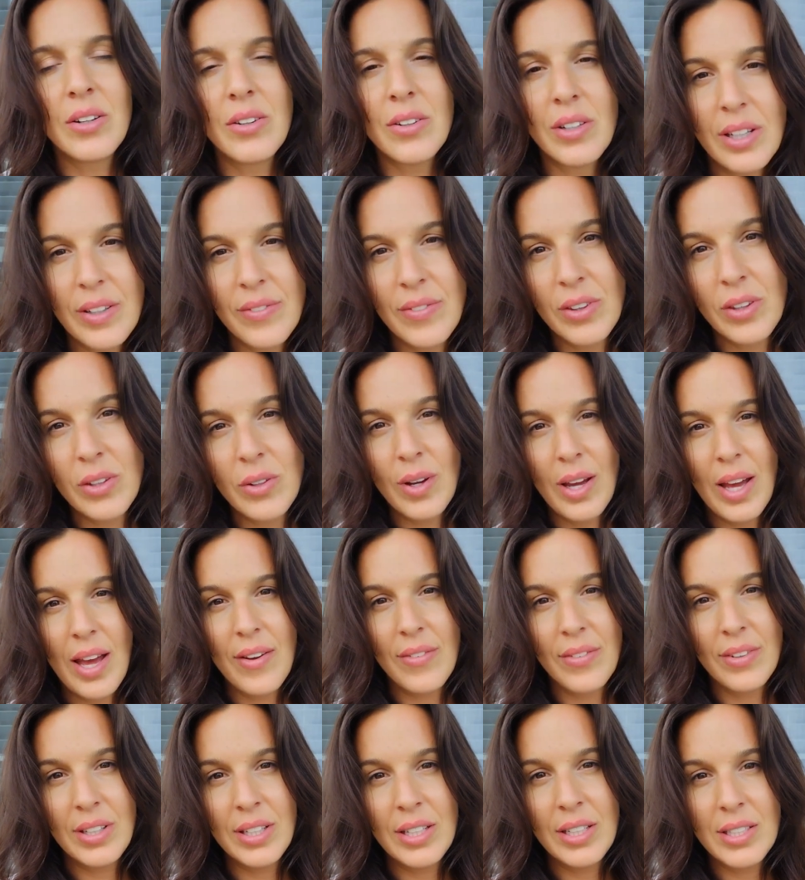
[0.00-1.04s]
even though I haven't
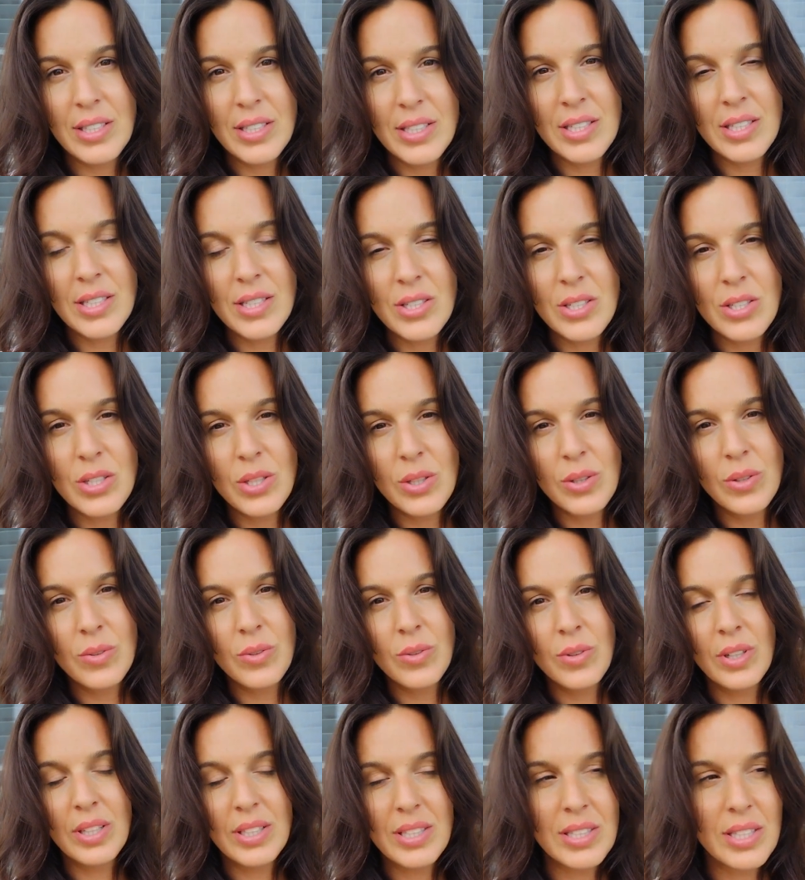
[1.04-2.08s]
eaten since 2.
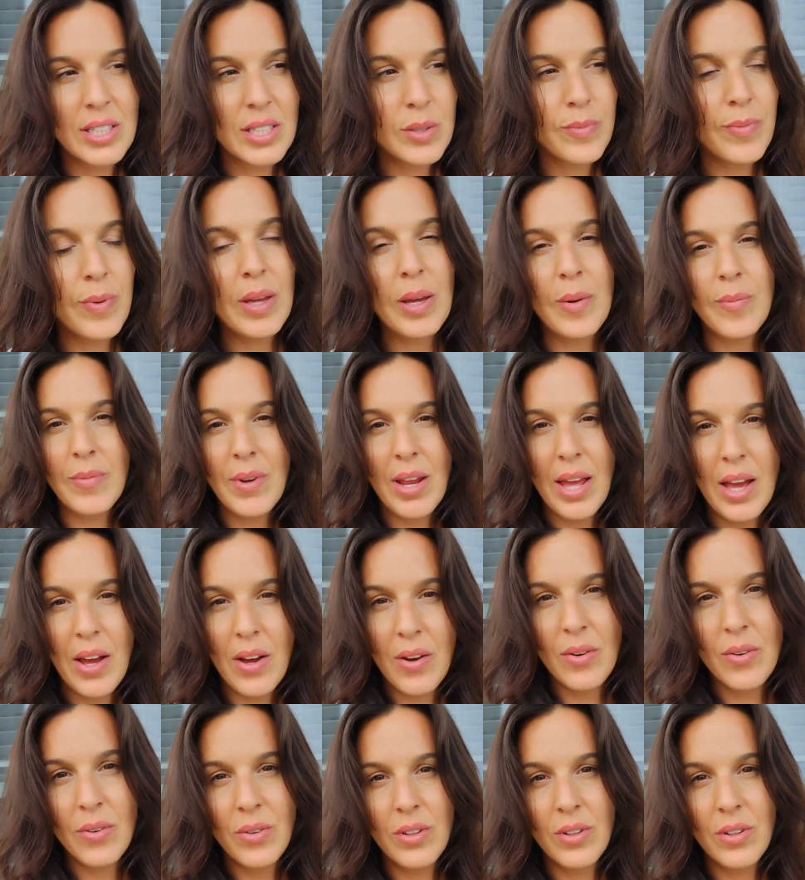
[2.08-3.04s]
It's 6 p.m. now.